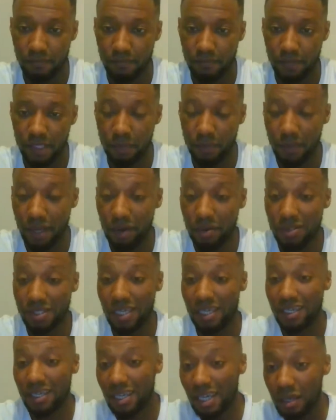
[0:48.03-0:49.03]
To be able to
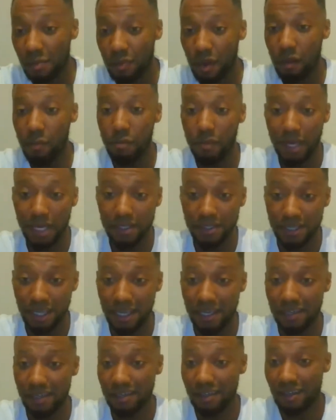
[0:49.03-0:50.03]
keep and
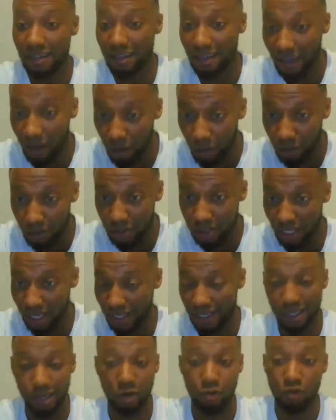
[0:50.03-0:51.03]
maintain girls,
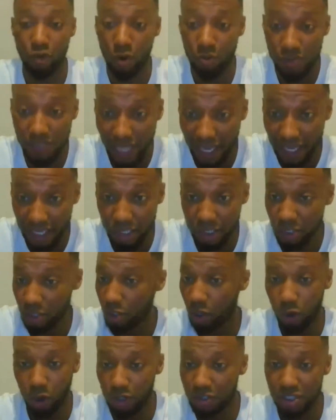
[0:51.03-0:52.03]
like, in a rotation
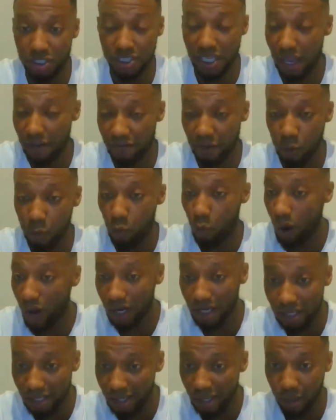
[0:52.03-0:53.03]
or just having
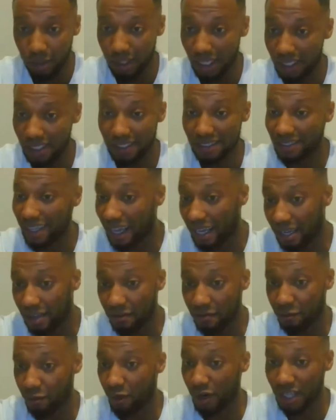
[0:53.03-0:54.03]
one girl that you're
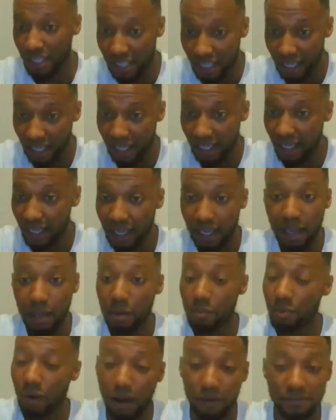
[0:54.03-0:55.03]
dating for a year,
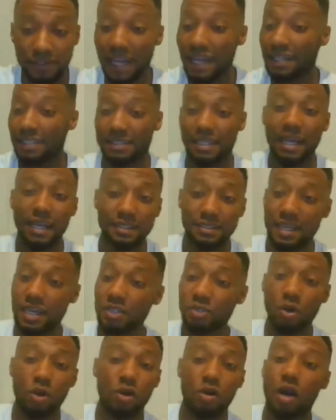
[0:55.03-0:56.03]
bro, that's got
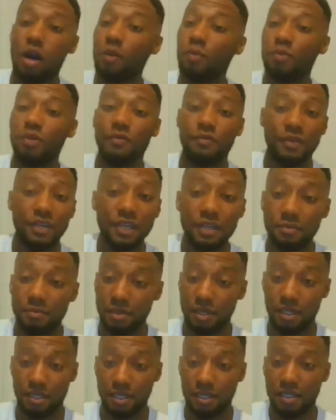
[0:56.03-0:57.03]
to come within,
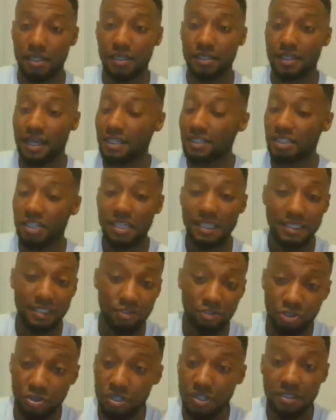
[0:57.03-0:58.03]
blood. That's your
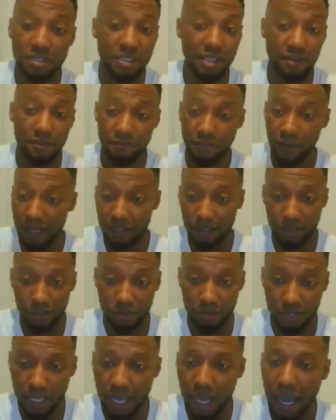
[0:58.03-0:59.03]
intrinsic
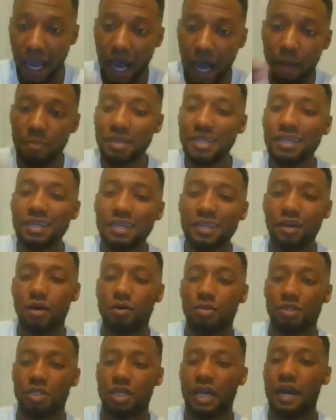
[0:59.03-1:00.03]
values. How many
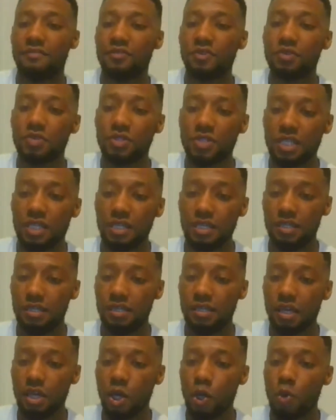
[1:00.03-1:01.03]
girls have you seen
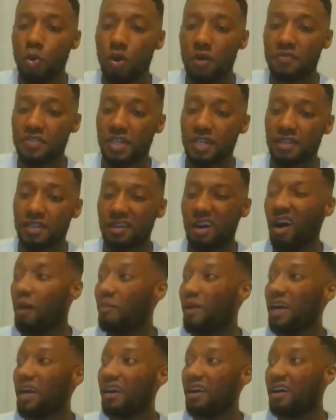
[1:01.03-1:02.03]
who have said, oh,
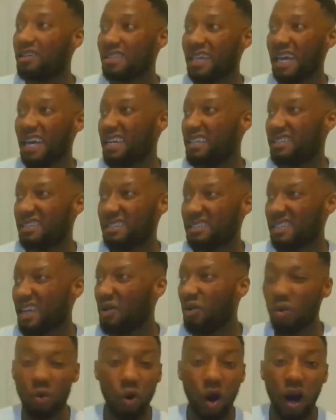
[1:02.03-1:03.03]
my last exes, they were
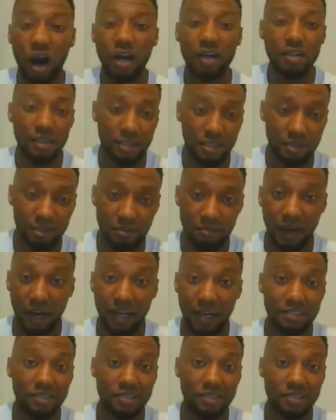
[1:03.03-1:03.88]
all ugly, but I